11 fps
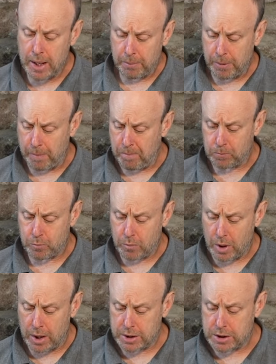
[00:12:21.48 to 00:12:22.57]
but
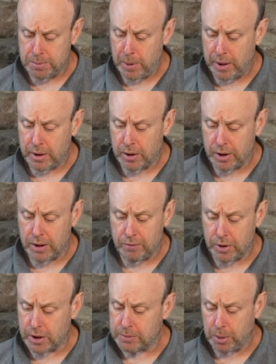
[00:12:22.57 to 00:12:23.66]
I suspect I'll leave
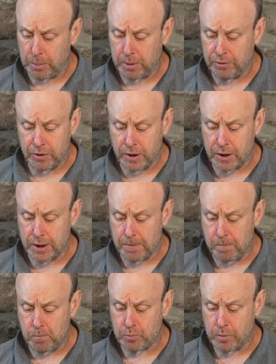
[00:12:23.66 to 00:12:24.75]
these probably for
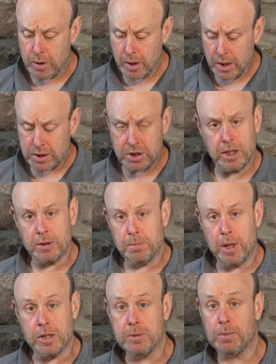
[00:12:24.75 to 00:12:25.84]
another 6
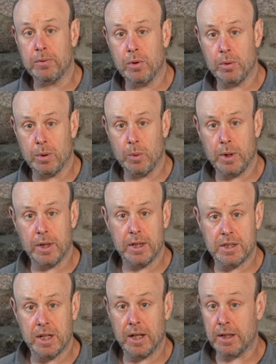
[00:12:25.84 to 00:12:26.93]
months before we really
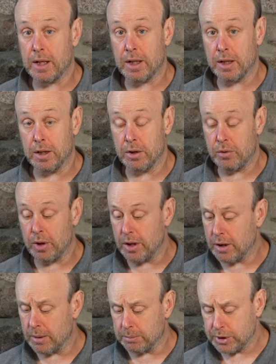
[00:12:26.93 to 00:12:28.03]
start getting in and
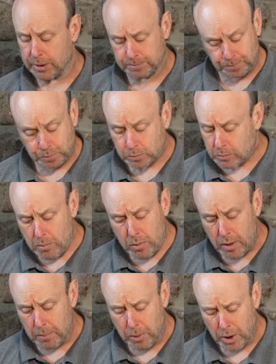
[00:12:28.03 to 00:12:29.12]
drinking them. So
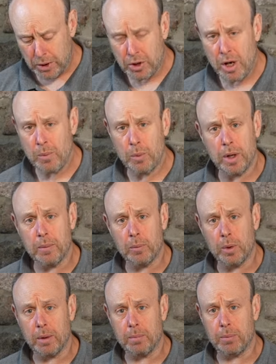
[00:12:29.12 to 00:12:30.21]
by the time
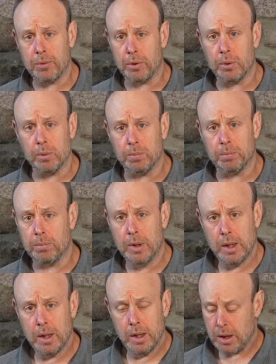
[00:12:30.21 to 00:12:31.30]
we're through
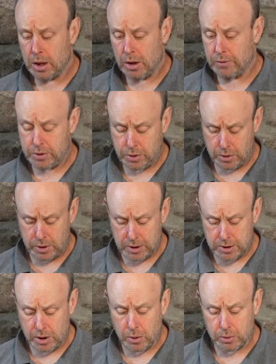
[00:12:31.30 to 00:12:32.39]
over 2
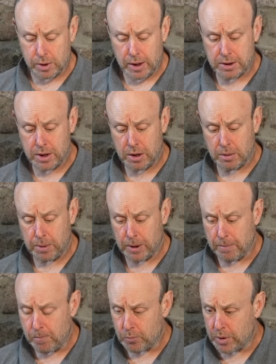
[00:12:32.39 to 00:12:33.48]
years old, that's going to be
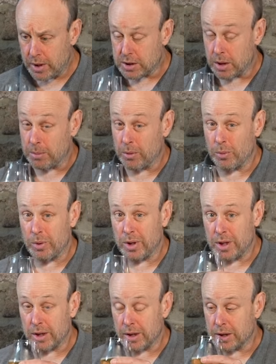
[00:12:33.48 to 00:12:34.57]

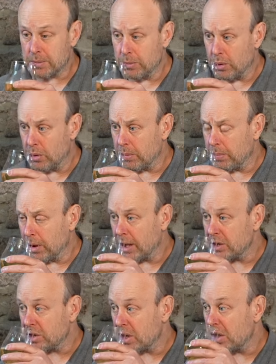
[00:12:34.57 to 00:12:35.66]
really smooth by
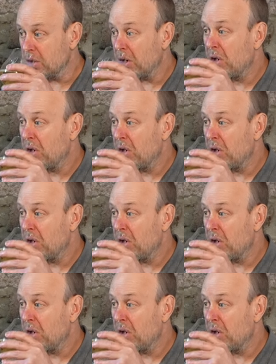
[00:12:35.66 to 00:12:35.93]
that stage.